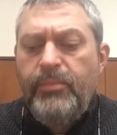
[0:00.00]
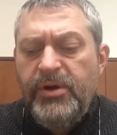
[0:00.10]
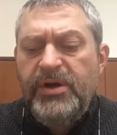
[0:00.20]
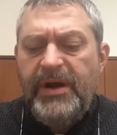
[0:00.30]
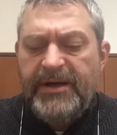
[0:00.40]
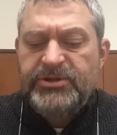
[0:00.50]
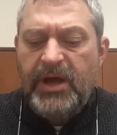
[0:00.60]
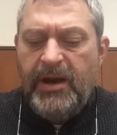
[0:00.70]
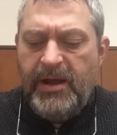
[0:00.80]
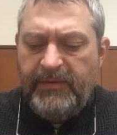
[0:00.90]
Pretty good,
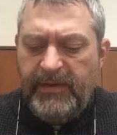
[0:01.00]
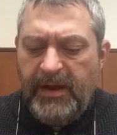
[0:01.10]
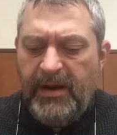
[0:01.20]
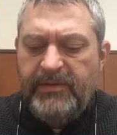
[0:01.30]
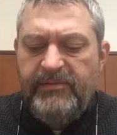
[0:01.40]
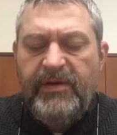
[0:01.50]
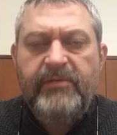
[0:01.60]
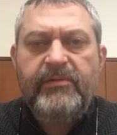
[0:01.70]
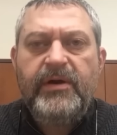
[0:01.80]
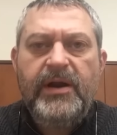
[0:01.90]
actually. I like the
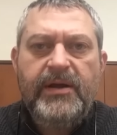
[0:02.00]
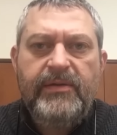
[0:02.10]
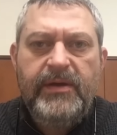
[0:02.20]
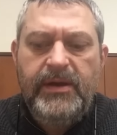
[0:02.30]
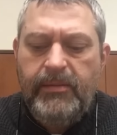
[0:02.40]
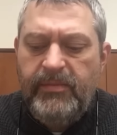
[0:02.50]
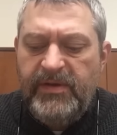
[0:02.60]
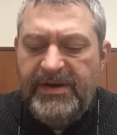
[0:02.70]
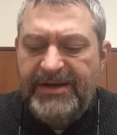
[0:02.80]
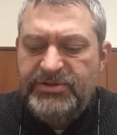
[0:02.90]
flavor. I like
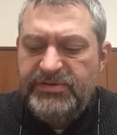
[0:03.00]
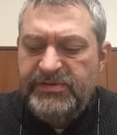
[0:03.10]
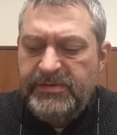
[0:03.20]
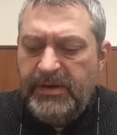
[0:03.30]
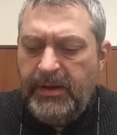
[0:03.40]
the textures.